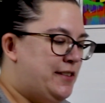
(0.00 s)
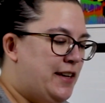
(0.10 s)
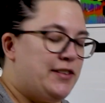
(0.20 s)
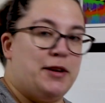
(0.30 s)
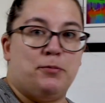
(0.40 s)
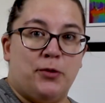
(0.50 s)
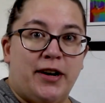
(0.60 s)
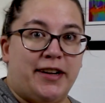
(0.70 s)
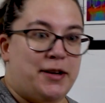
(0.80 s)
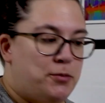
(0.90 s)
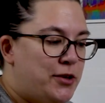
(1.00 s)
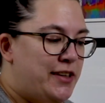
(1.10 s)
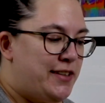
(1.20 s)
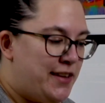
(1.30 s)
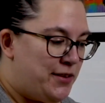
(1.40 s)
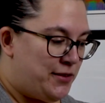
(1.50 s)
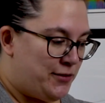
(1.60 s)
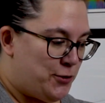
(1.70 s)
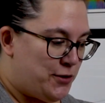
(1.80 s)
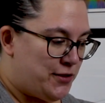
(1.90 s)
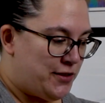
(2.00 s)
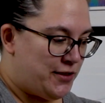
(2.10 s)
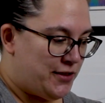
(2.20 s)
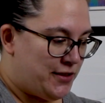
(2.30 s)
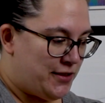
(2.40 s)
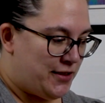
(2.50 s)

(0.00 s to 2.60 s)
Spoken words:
As I break it, putting it down, of course.